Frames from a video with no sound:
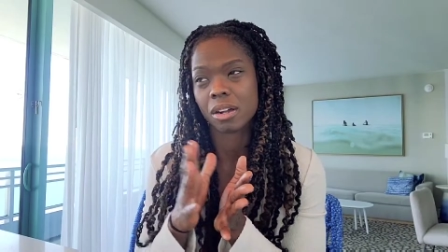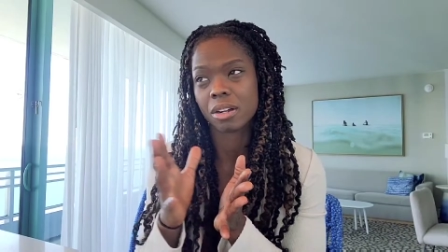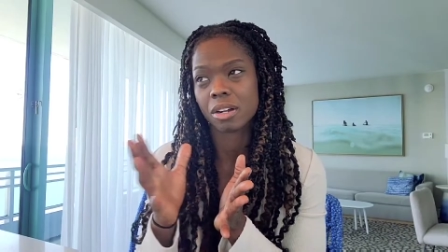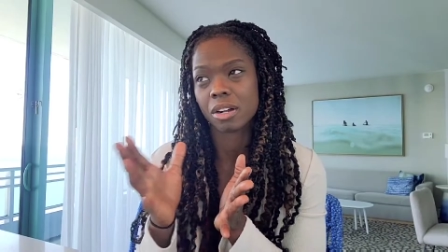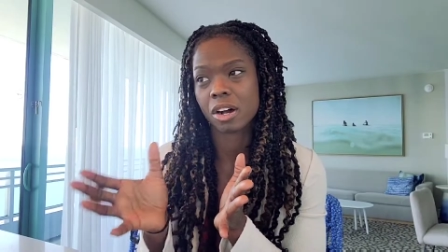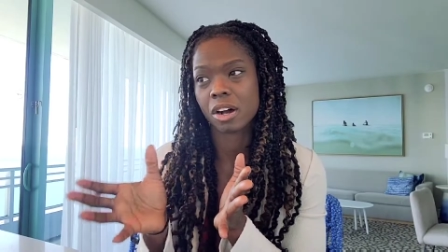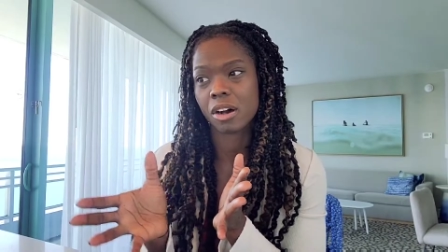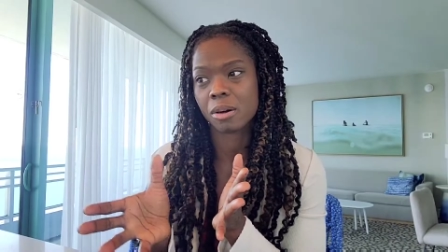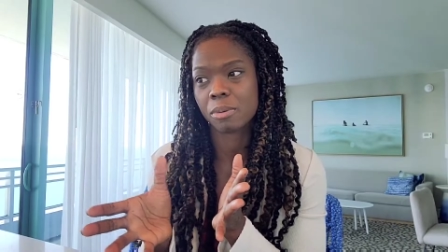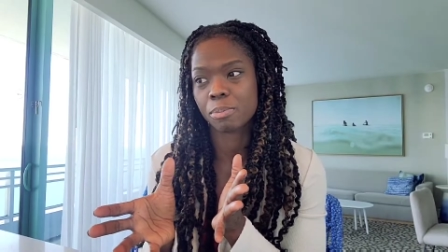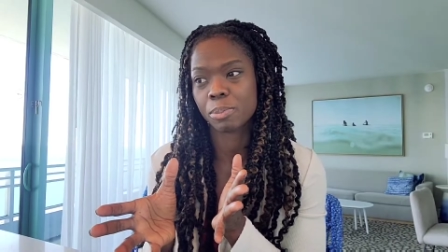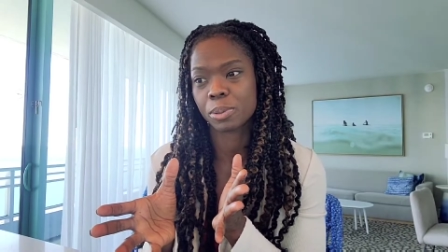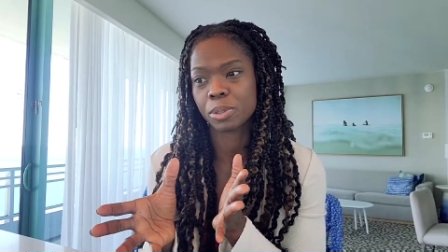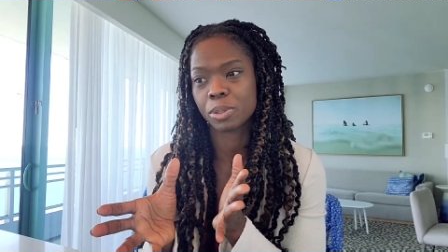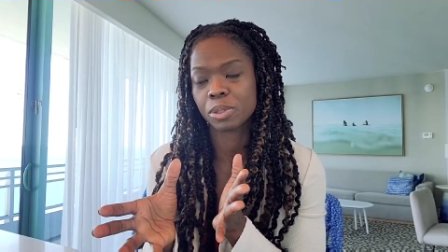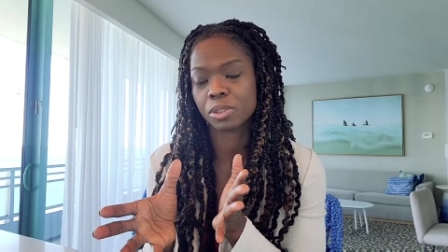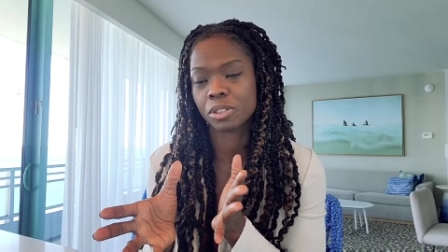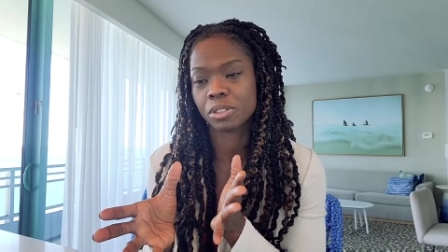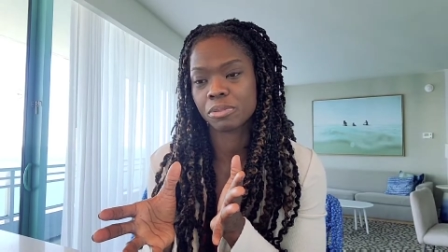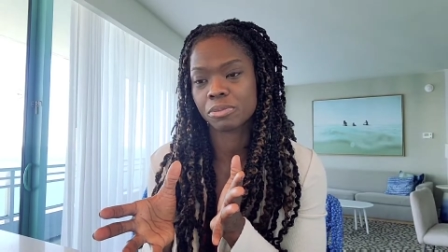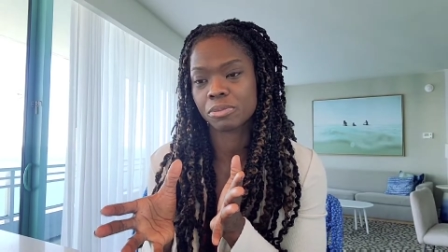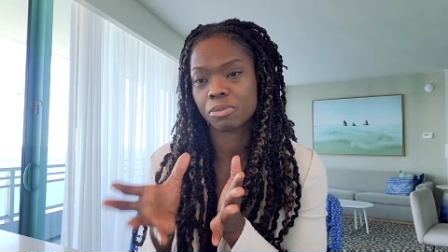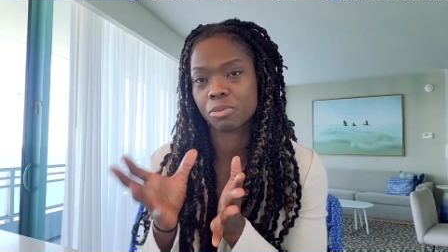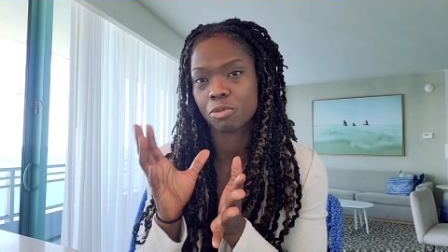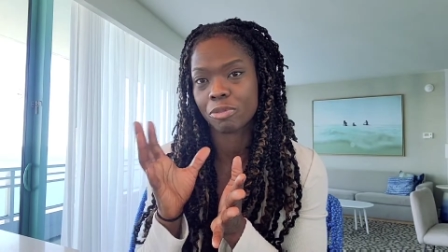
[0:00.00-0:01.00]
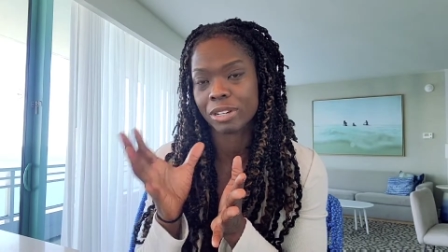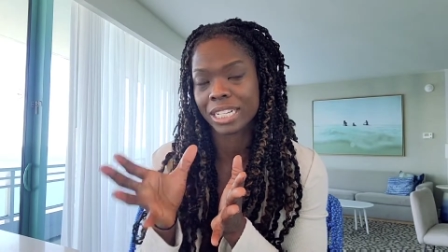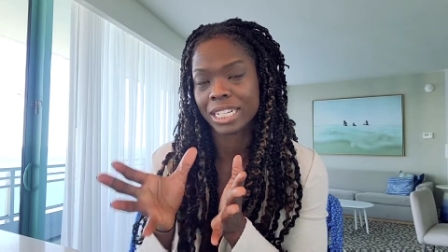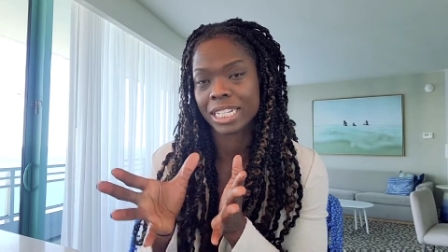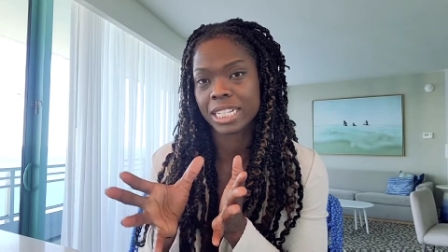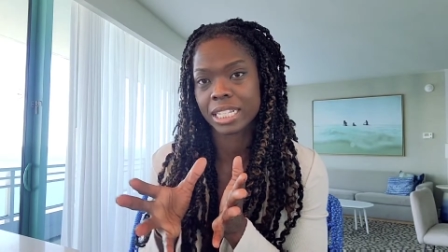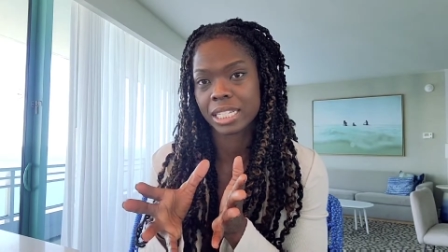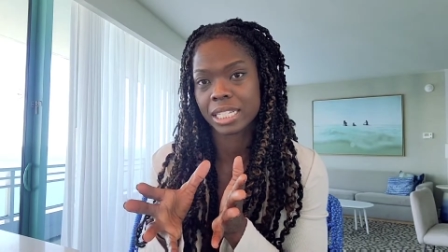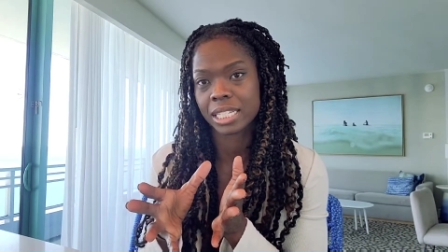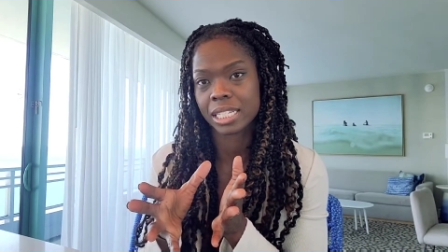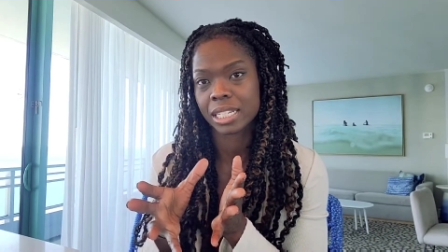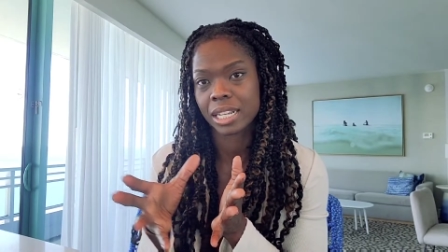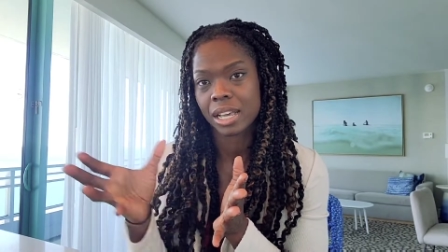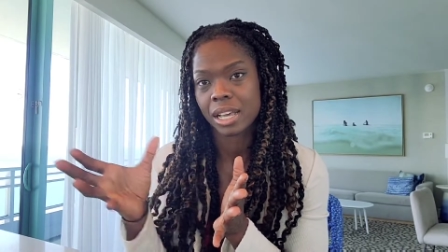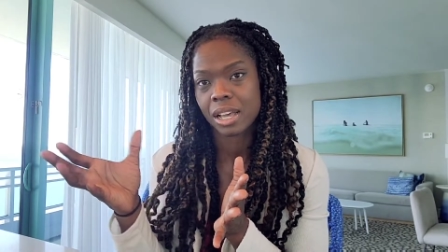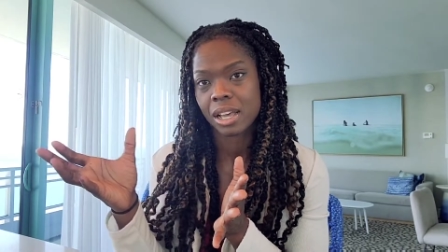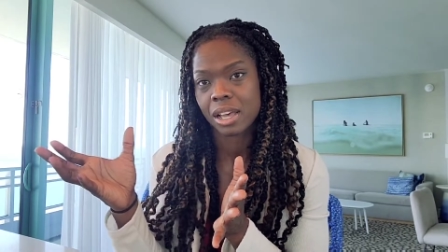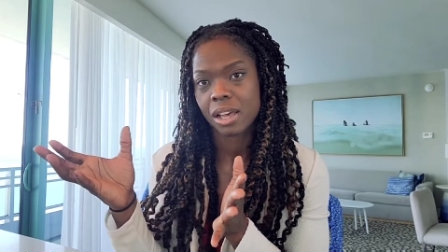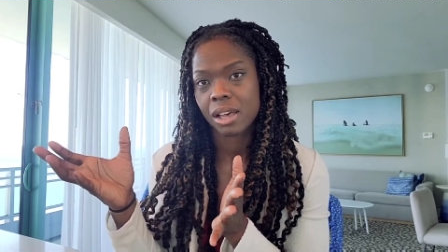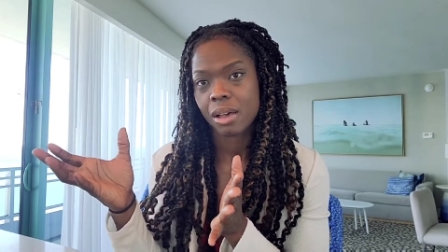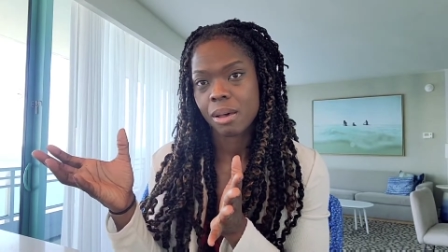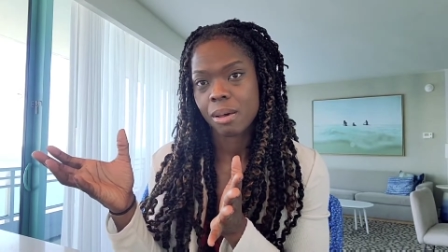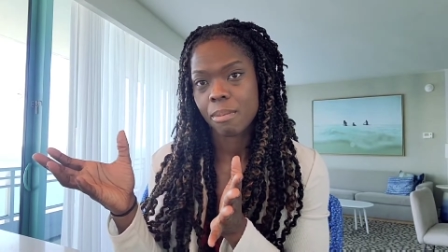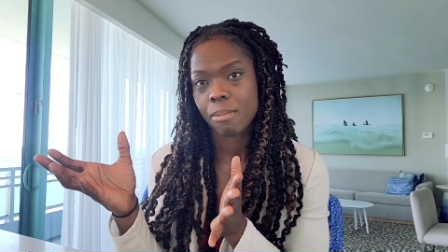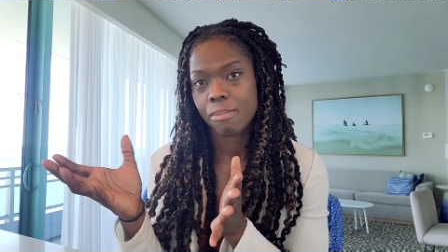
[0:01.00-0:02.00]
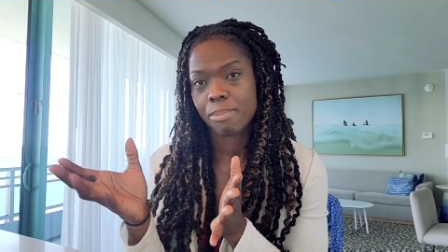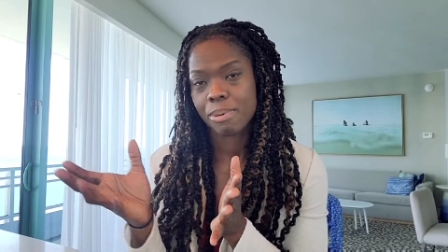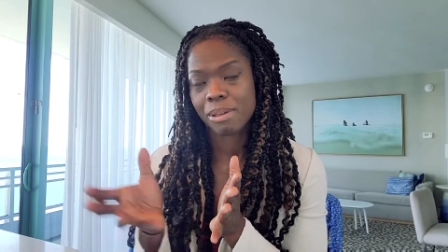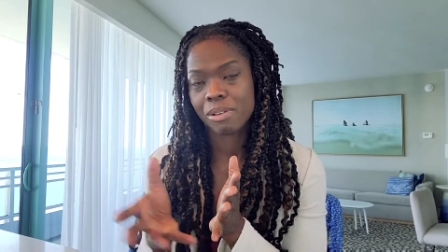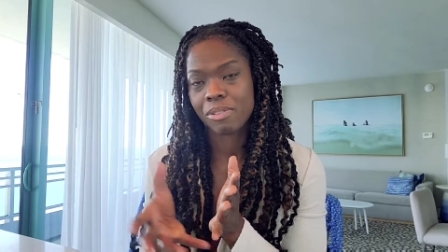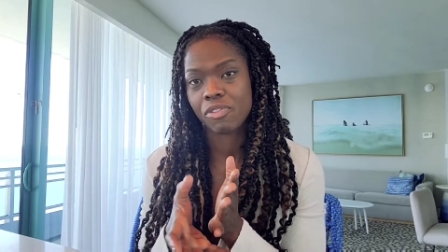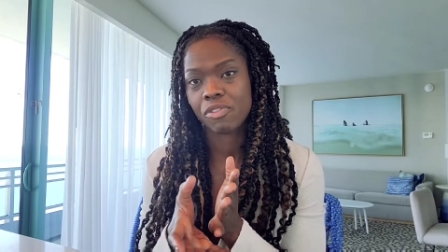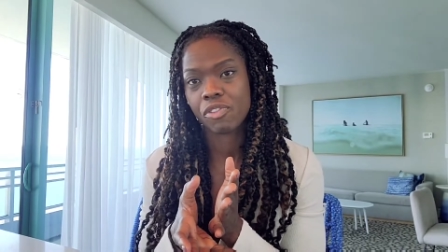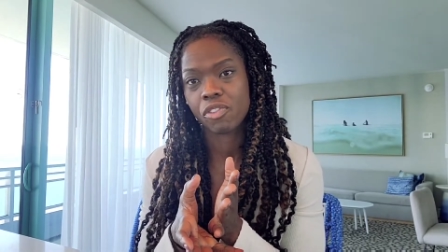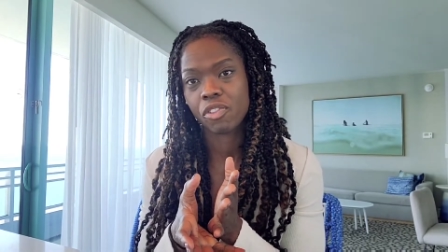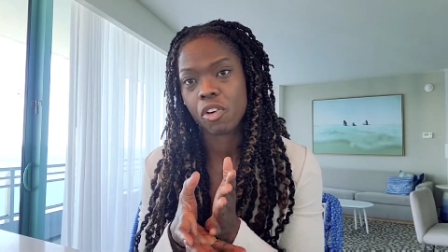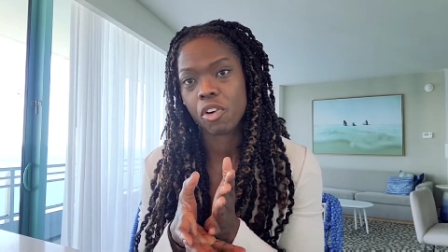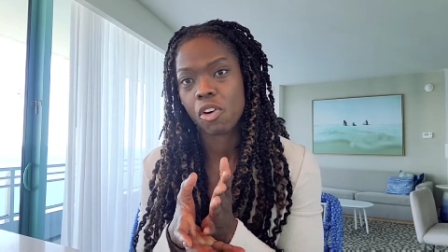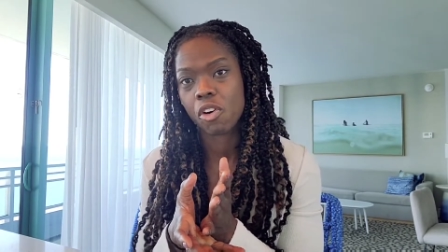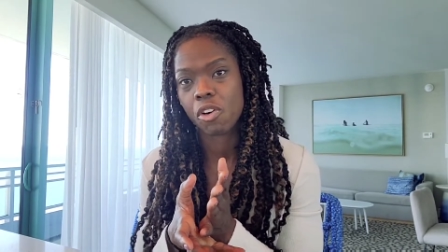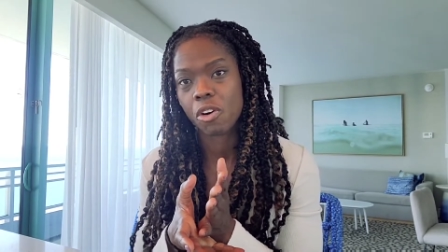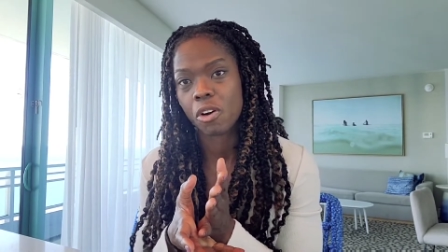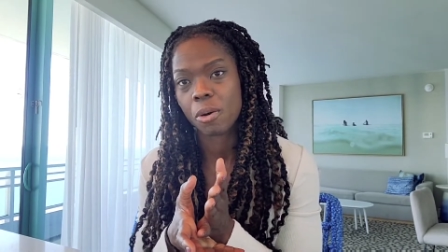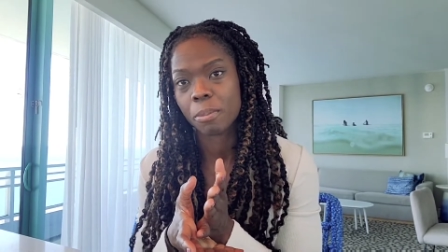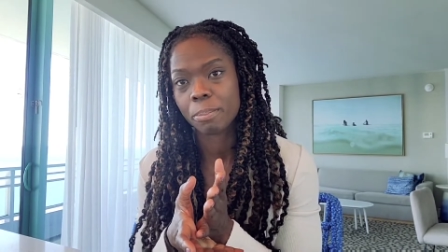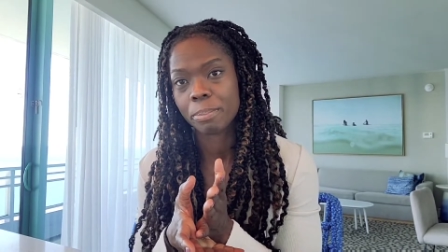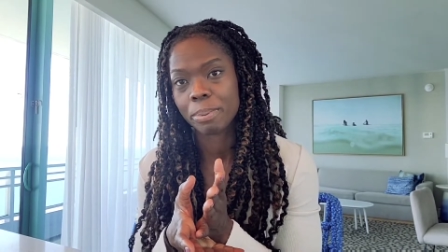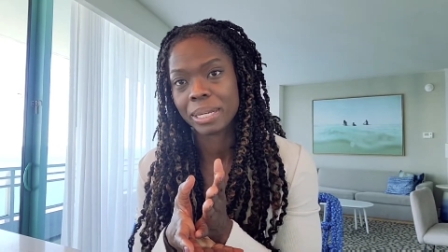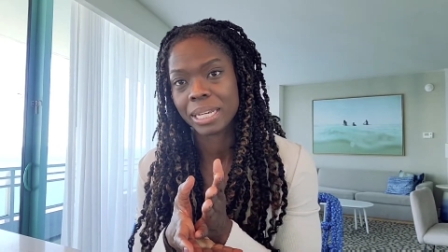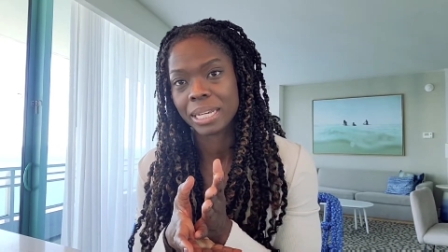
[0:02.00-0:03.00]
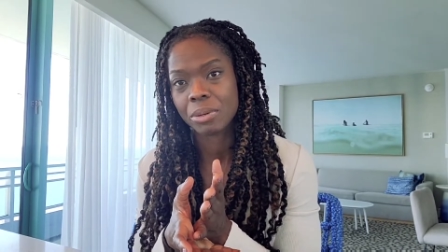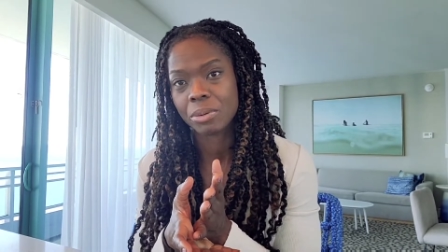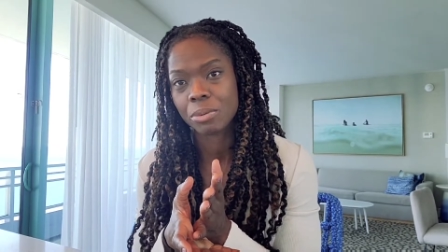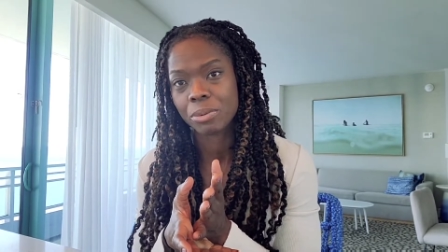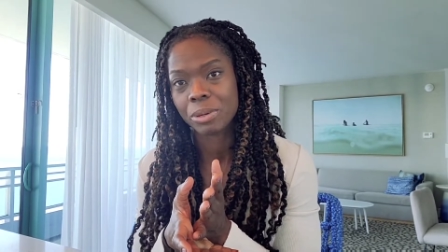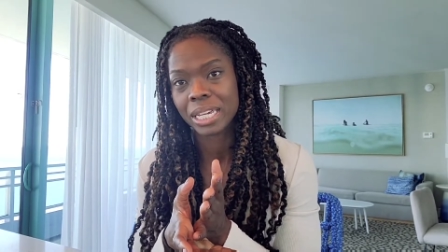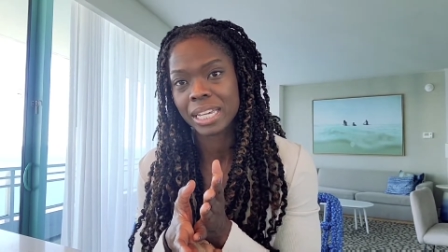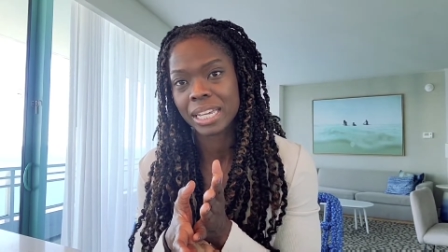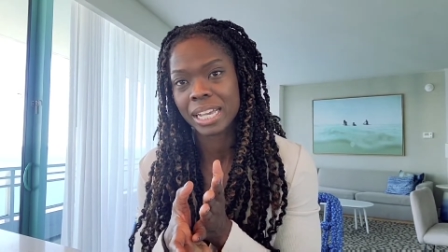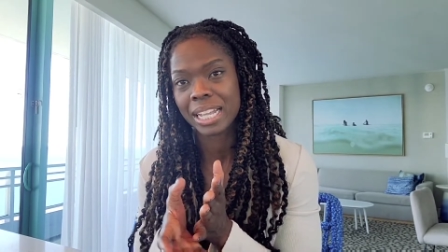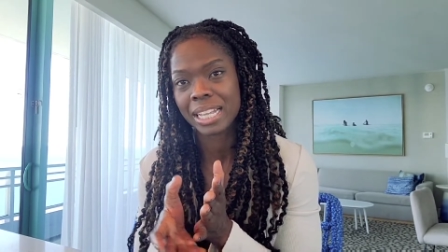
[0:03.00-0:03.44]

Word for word: a couple of weeks before peak week,